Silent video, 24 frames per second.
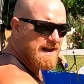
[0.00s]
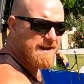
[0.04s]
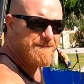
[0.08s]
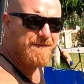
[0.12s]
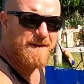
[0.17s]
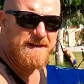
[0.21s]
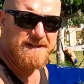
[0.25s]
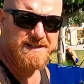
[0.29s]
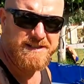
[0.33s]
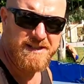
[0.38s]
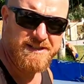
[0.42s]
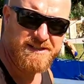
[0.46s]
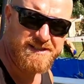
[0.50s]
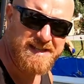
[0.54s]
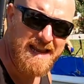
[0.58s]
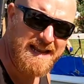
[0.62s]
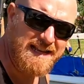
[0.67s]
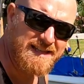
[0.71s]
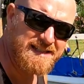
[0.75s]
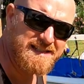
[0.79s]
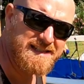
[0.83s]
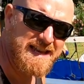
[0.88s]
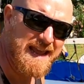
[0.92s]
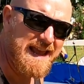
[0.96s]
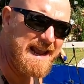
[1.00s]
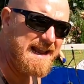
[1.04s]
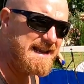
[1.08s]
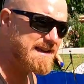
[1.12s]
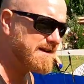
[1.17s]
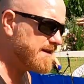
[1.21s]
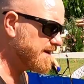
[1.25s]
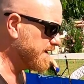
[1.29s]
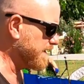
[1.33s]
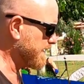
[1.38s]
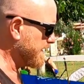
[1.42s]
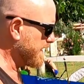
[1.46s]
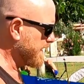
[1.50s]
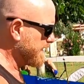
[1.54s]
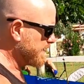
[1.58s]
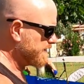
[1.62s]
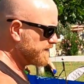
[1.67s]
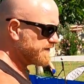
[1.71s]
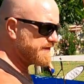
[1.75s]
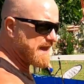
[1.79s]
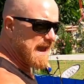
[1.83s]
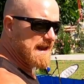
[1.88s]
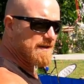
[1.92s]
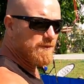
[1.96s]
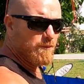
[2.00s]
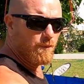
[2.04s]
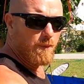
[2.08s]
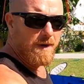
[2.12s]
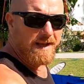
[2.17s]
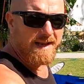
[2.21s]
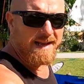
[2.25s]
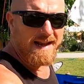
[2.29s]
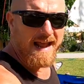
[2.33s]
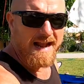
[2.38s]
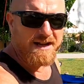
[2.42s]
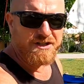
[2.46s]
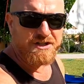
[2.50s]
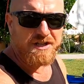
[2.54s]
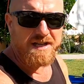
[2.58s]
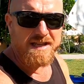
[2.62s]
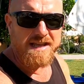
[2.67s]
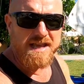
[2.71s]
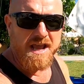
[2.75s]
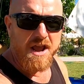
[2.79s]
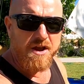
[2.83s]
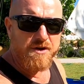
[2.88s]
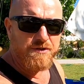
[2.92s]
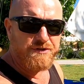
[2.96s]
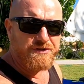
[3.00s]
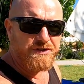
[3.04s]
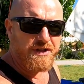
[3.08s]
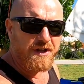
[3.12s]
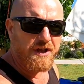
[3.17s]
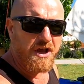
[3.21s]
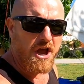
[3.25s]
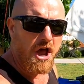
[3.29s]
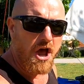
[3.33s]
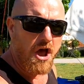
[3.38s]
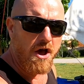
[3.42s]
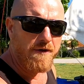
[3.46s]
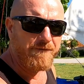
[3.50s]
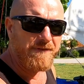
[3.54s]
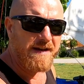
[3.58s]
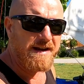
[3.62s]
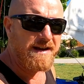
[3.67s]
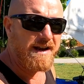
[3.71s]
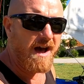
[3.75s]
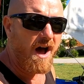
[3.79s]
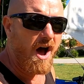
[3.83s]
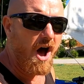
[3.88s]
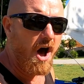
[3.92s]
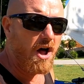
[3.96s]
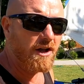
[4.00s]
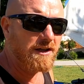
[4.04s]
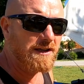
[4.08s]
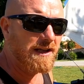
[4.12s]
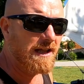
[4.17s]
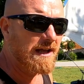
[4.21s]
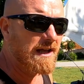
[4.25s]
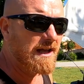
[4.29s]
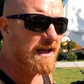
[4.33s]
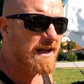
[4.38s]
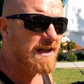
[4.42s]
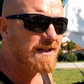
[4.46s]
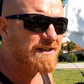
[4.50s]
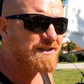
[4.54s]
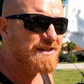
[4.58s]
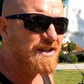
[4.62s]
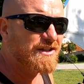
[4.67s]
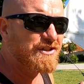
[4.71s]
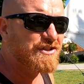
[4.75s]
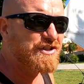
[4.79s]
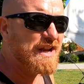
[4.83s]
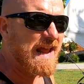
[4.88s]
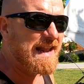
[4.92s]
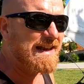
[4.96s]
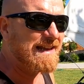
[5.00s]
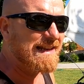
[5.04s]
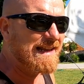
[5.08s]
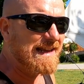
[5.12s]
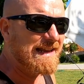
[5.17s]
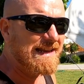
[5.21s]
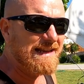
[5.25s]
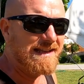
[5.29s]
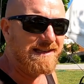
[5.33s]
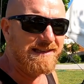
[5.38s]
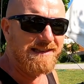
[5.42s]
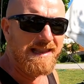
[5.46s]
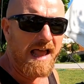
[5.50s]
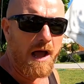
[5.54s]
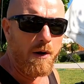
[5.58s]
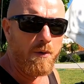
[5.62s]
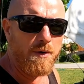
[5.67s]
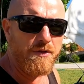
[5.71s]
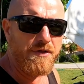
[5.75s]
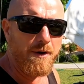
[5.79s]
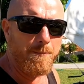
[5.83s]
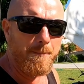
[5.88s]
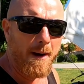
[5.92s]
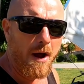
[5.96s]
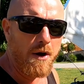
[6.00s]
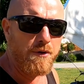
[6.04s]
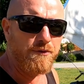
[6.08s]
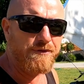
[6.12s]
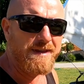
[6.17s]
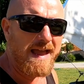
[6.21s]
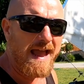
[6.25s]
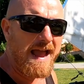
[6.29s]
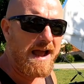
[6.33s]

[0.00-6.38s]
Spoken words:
And if it's a 16, then we can actually use the curve in the hull to gently lower the boat